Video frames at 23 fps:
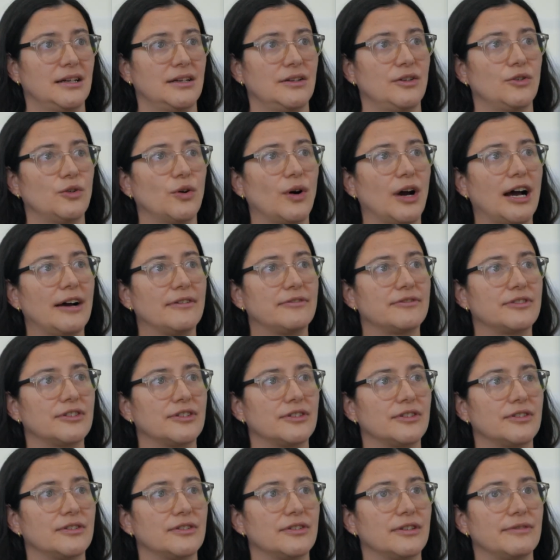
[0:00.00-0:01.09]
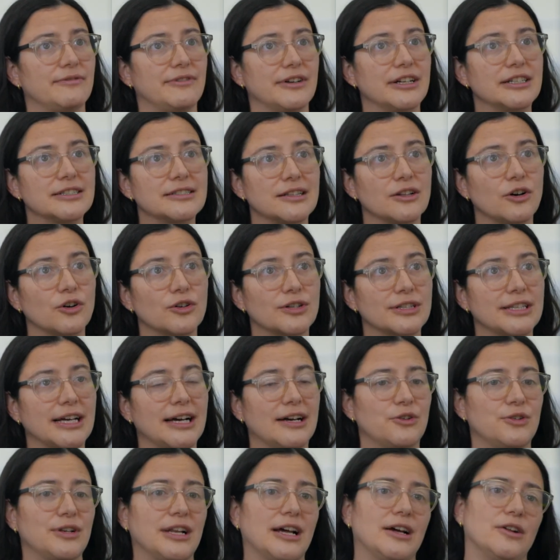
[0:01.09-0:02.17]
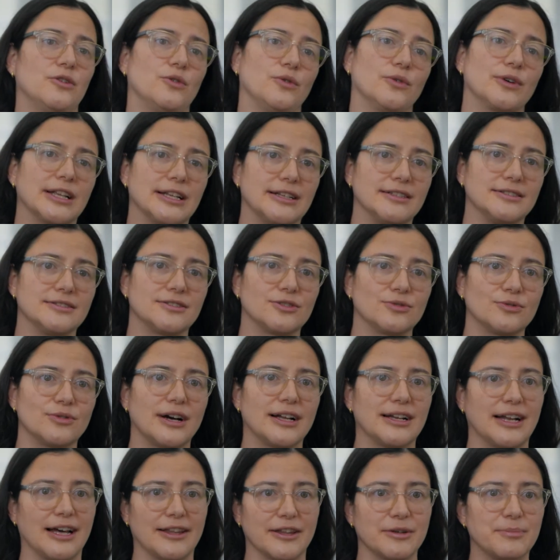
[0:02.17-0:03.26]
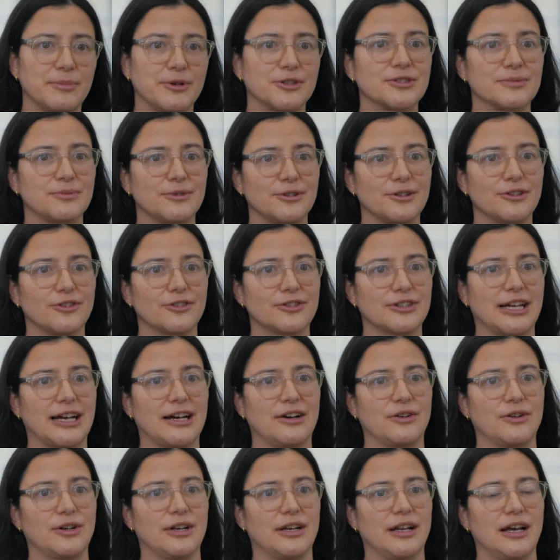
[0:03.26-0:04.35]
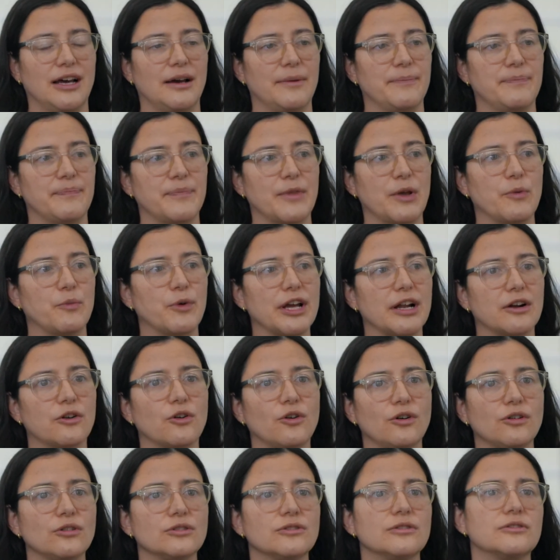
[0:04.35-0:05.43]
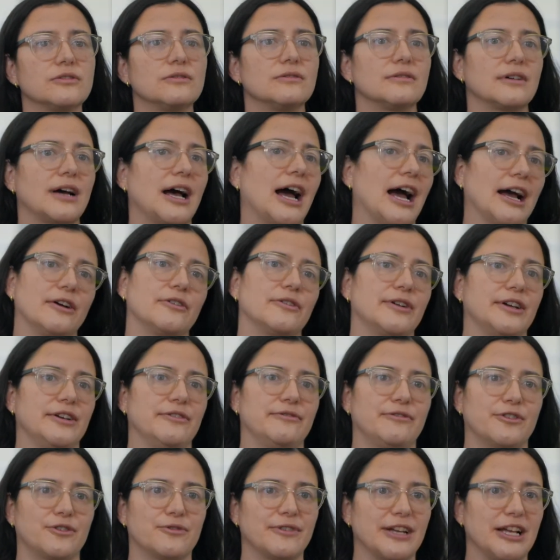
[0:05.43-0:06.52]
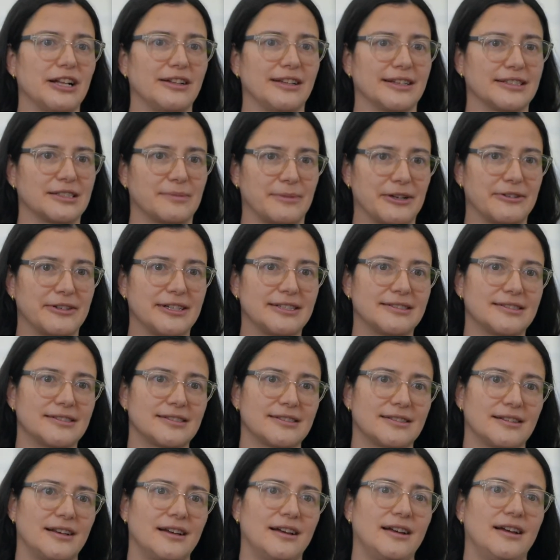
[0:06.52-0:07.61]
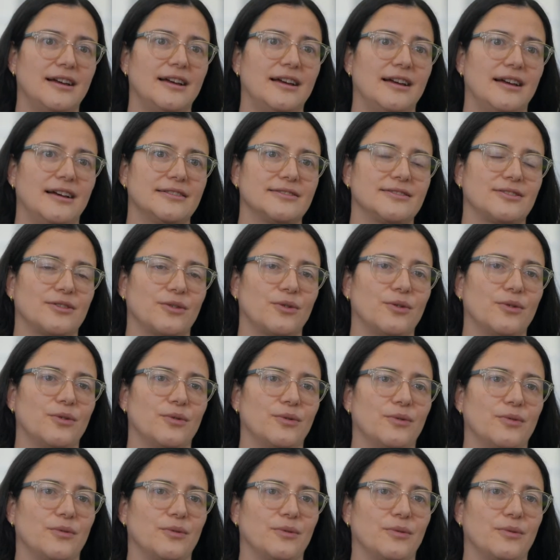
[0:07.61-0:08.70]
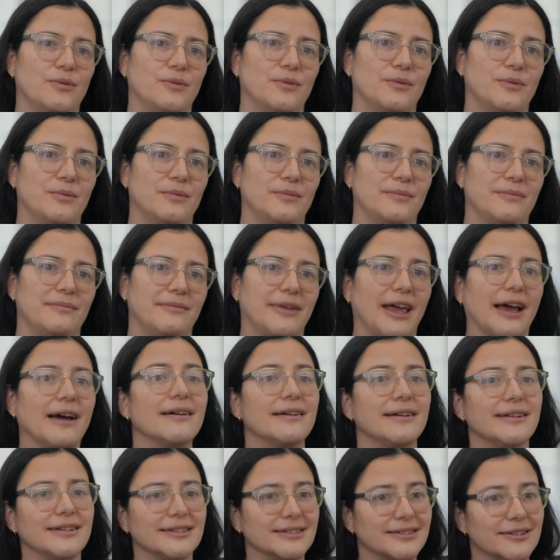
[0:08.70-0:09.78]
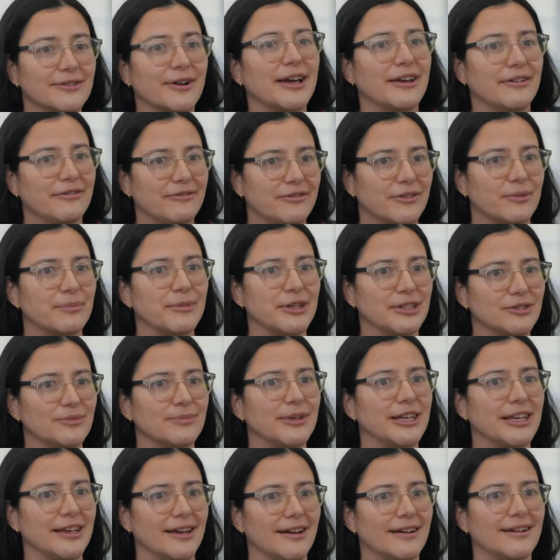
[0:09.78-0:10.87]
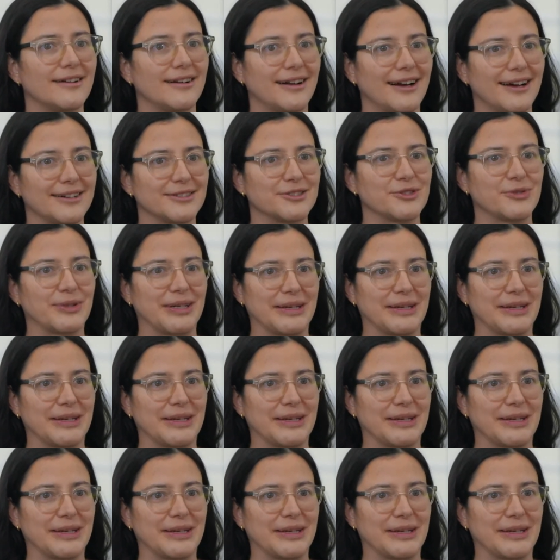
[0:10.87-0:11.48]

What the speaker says: after the first lockdown and looking into another possible lockdown, we are all hungry for real experience. So it is great for me to be here, actually.